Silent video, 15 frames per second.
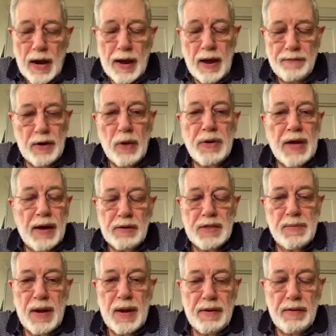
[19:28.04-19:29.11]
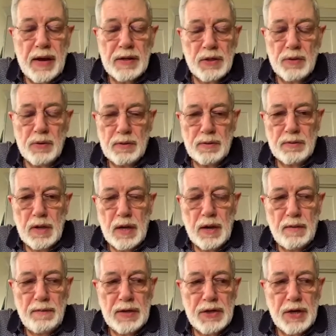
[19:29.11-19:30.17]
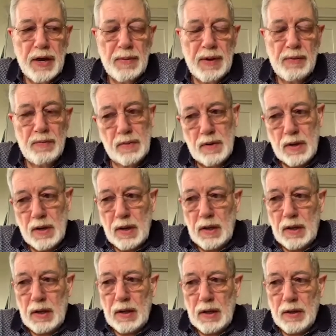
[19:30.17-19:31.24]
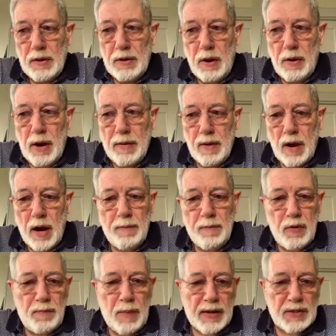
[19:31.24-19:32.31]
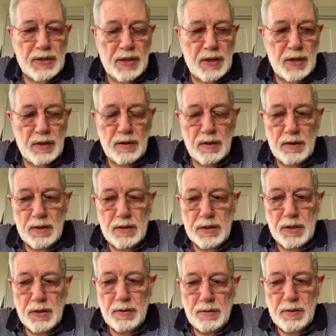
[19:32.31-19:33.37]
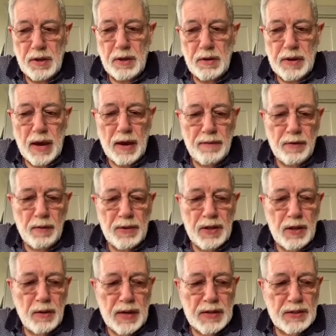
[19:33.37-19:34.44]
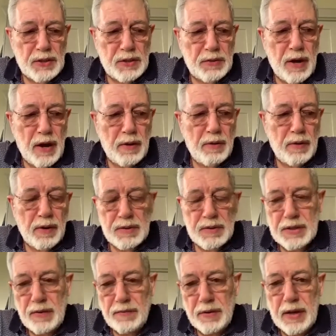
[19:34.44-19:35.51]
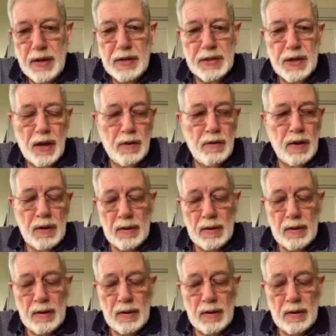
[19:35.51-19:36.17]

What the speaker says: have no doubt about that at all, Vijay. I mean, I moved back to the UK from the US, as you know, several years ago,